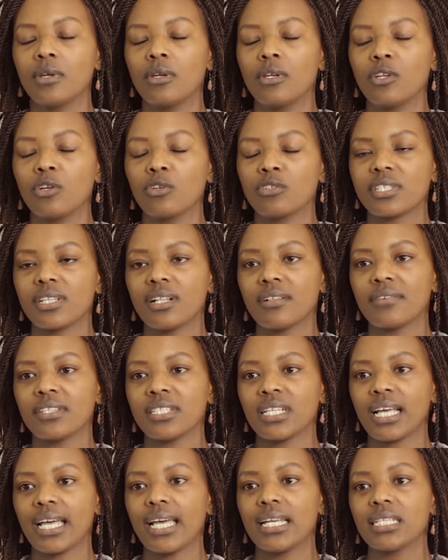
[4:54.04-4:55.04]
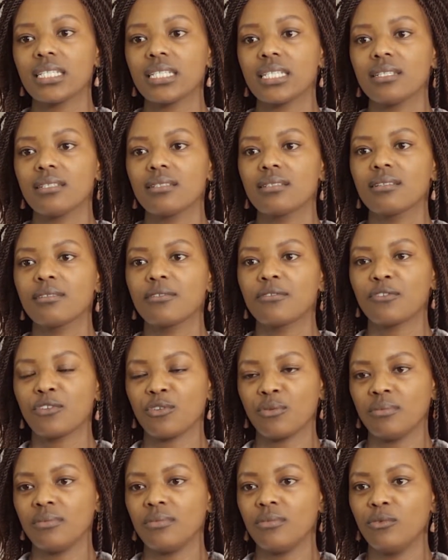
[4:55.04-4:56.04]
yourself as a candidate
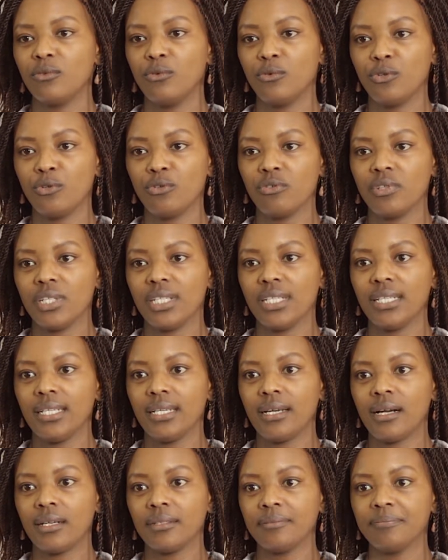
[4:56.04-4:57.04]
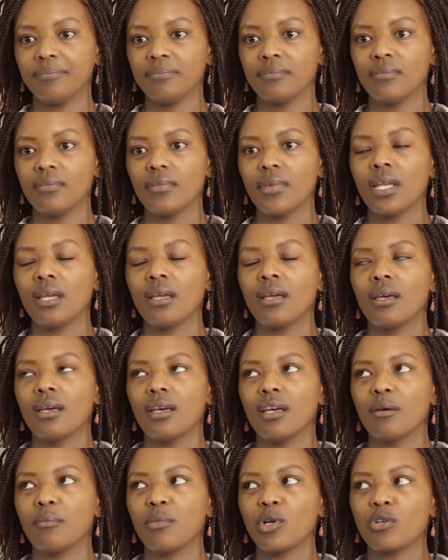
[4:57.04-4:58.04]
from who you really are.
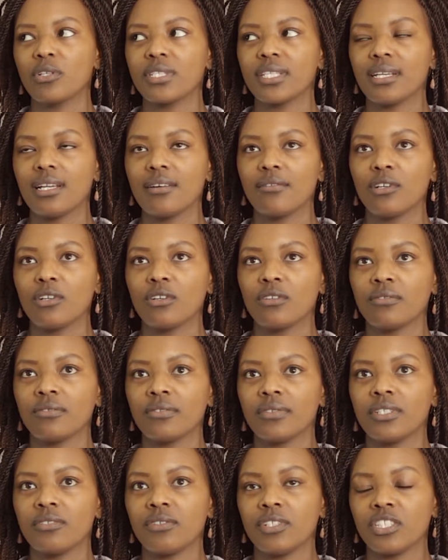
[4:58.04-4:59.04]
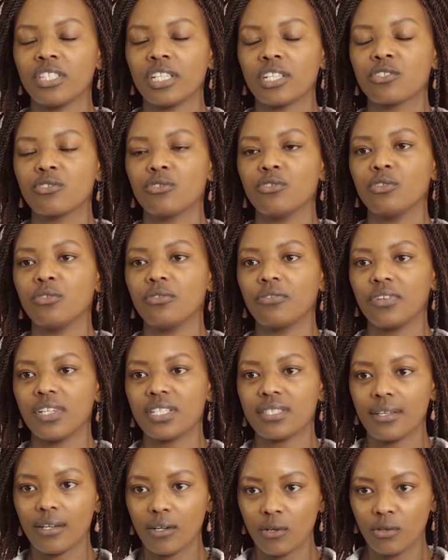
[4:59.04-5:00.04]
Because the level of rejection you
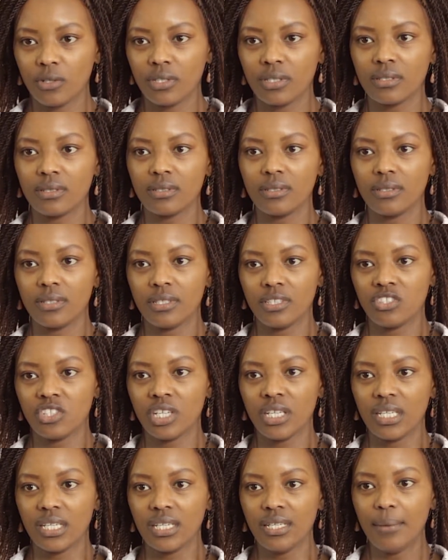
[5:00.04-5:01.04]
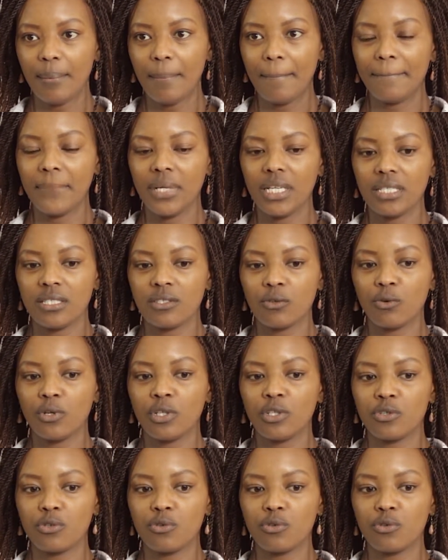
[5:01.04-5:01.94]
face along the journey is going